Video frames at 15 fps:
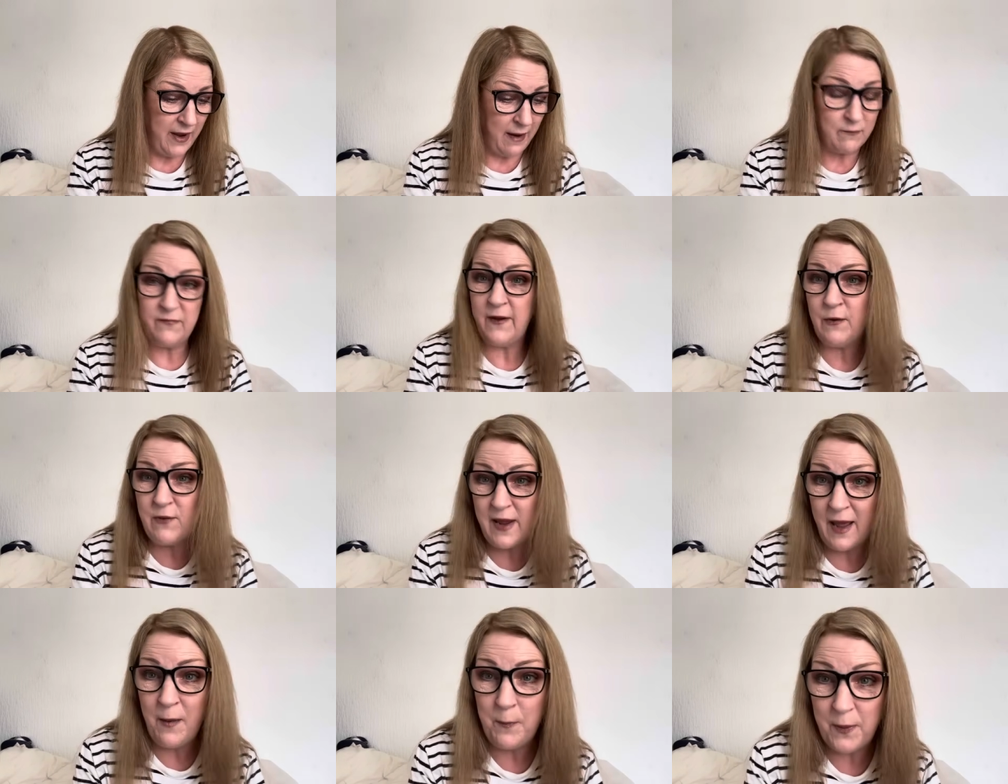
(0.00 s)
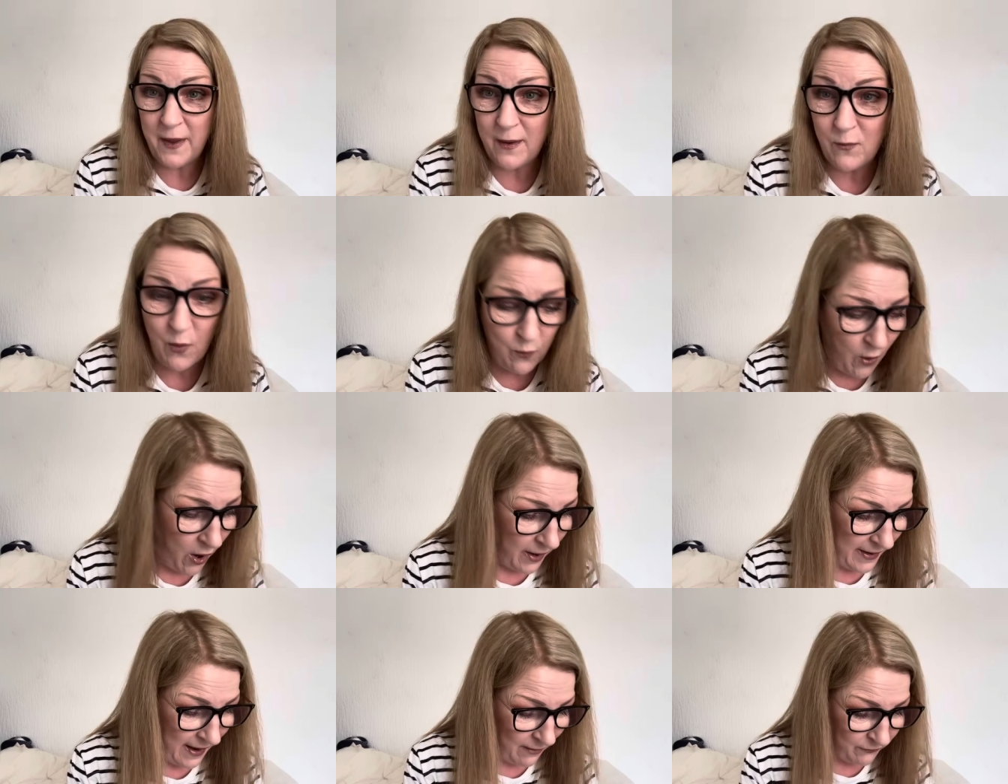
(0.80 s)
I'm very happy with what
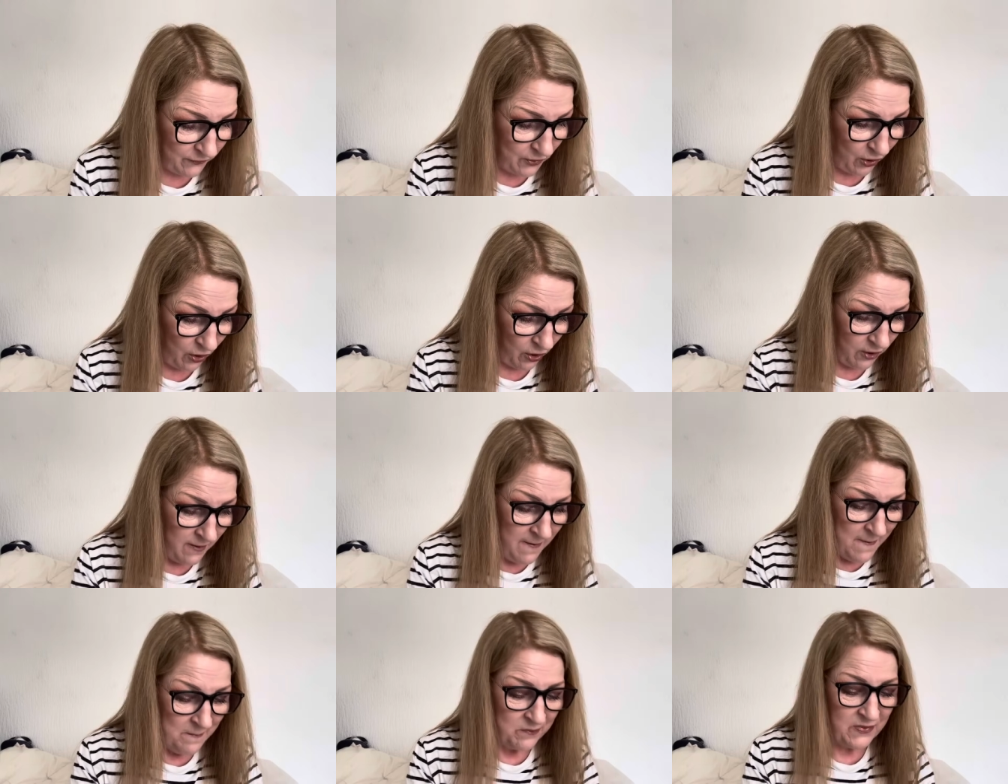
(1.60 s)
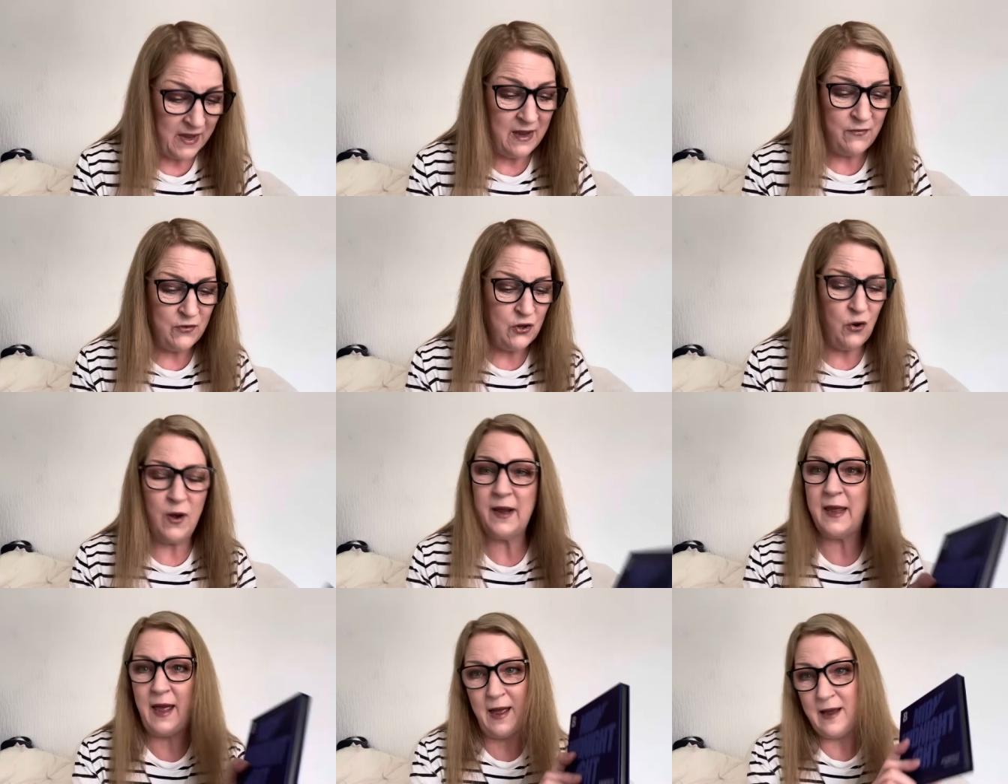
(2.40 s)
I have got, even though I
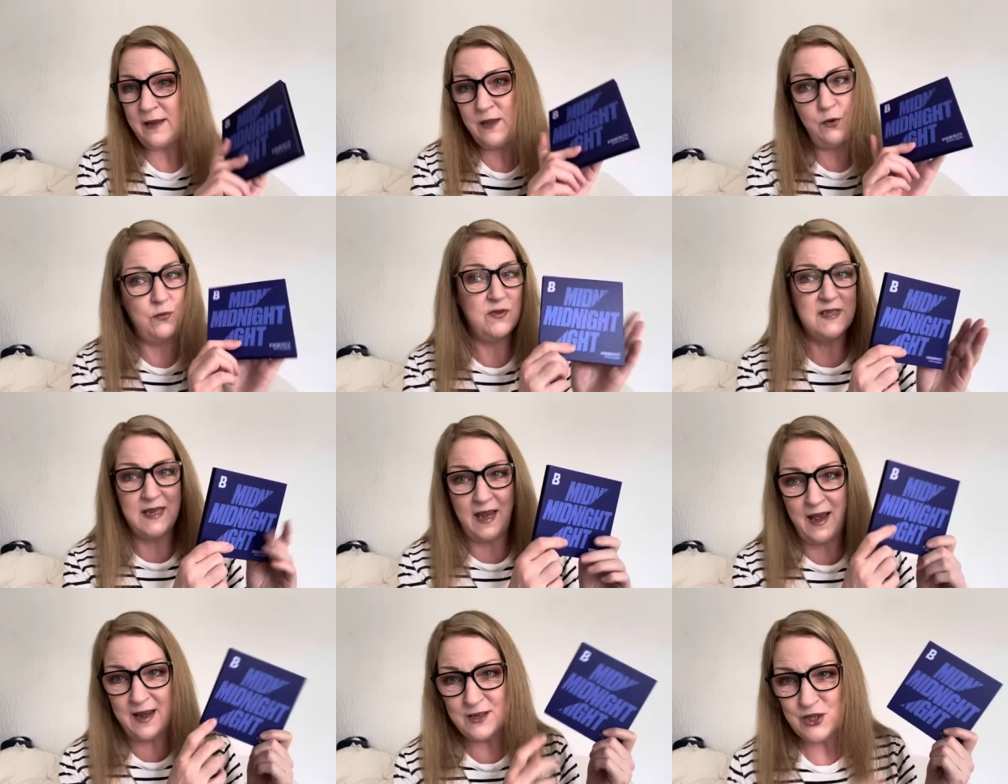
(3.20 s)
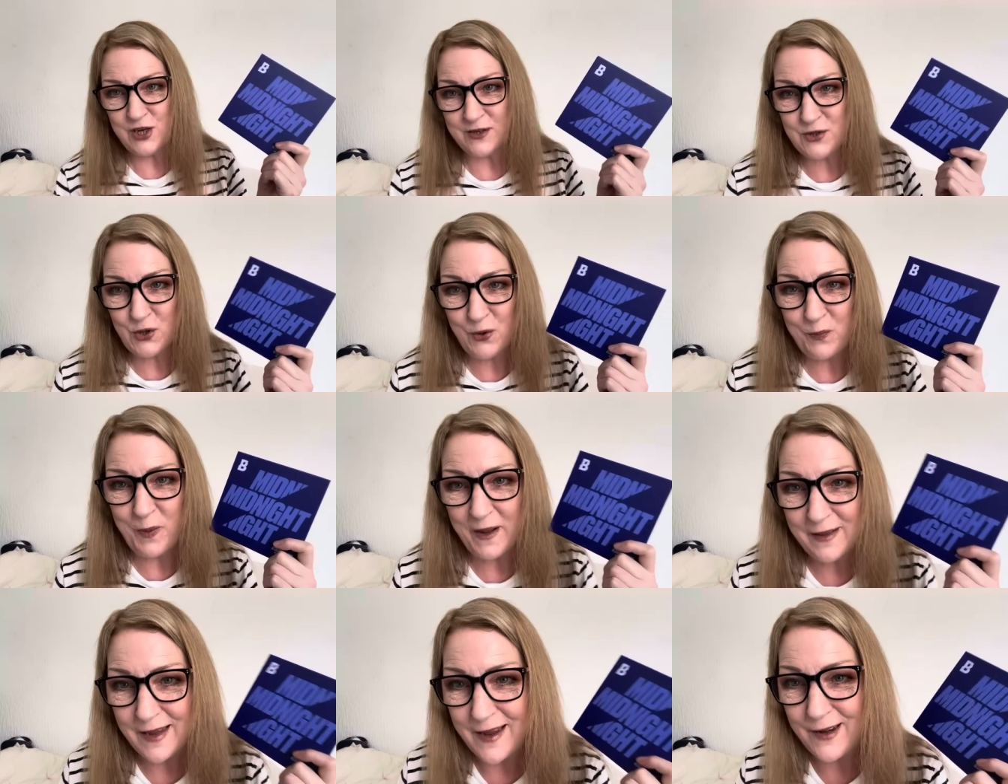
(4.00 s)
can't use the eyeshadow
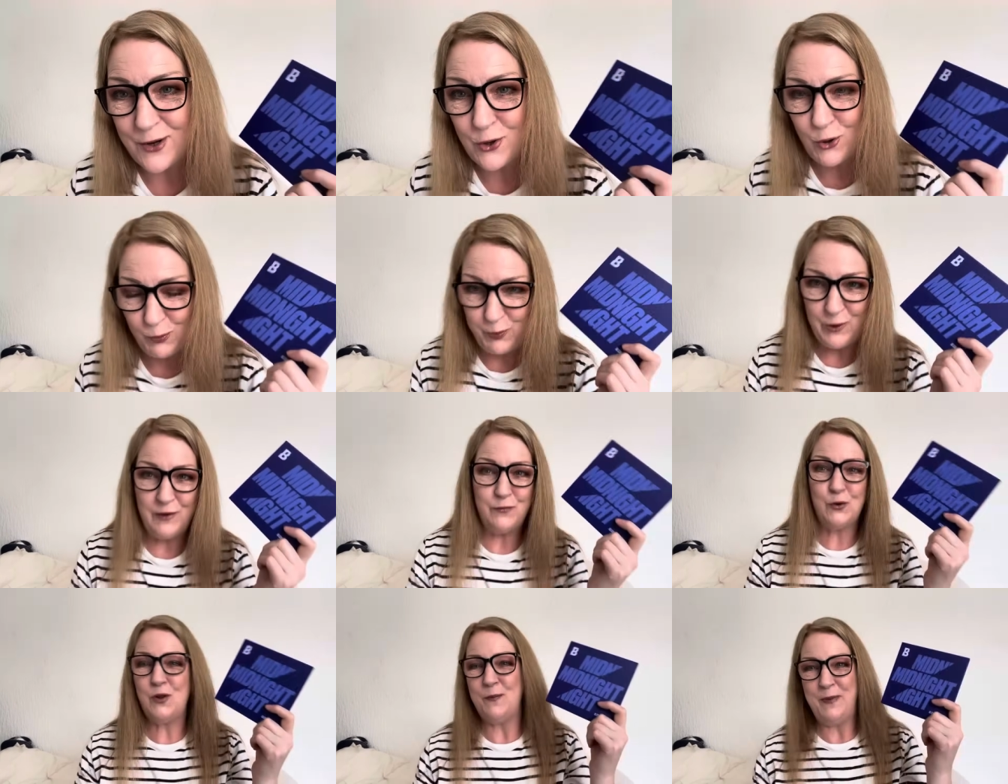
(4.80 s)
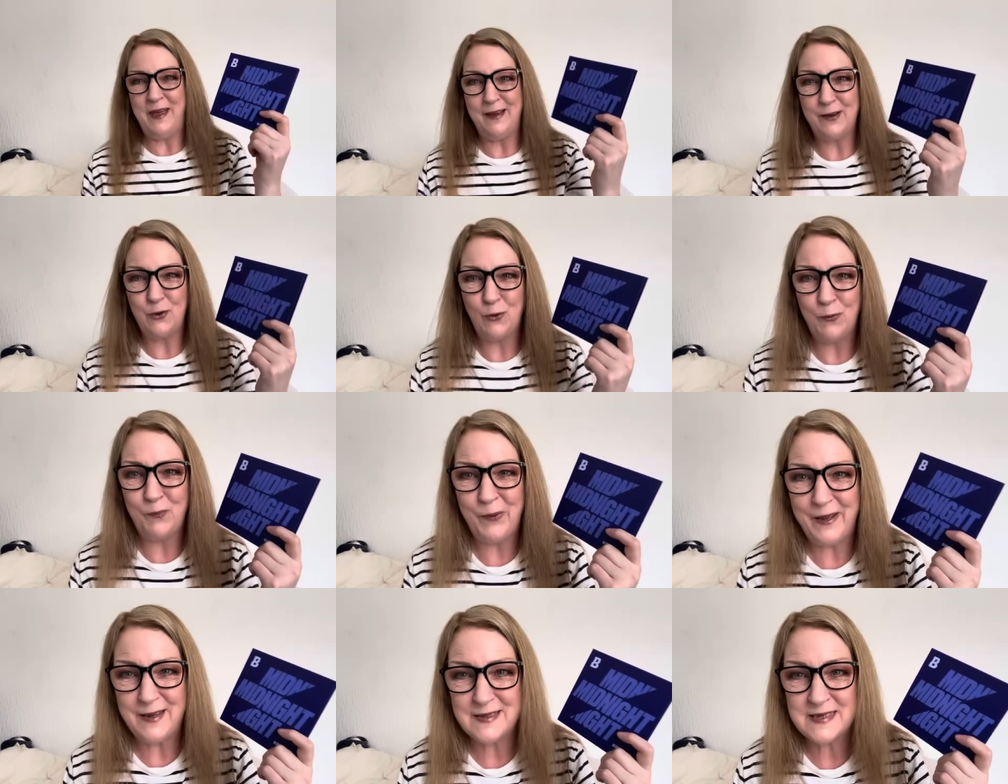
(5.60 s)
palette and a couple of other makeup
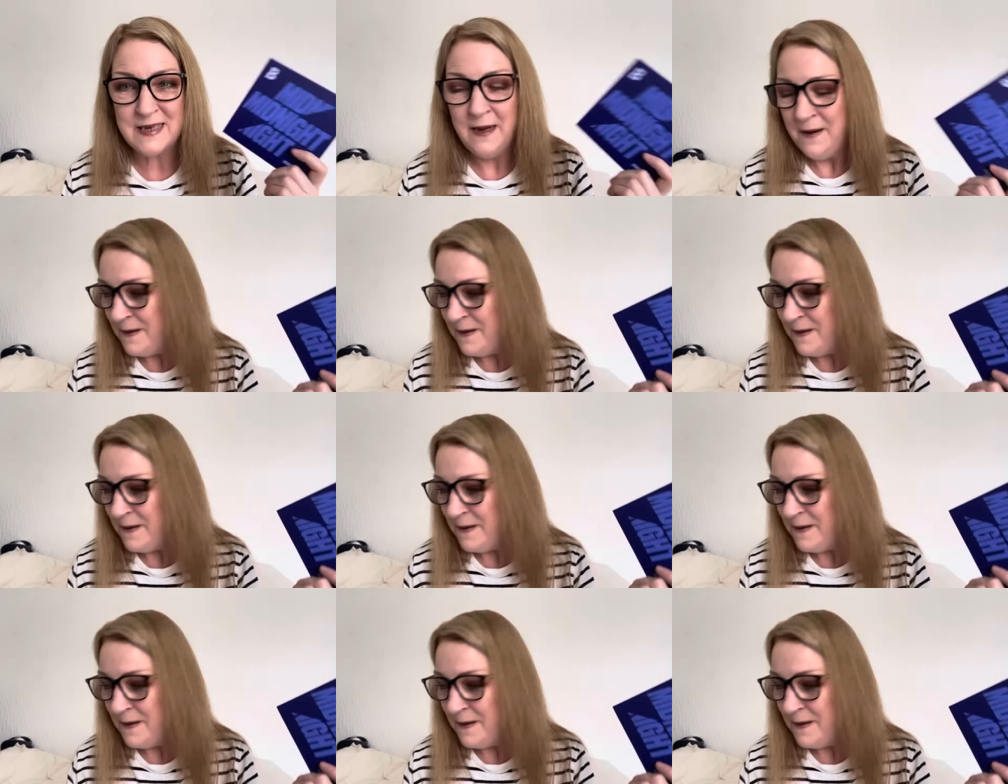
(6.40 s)
bits.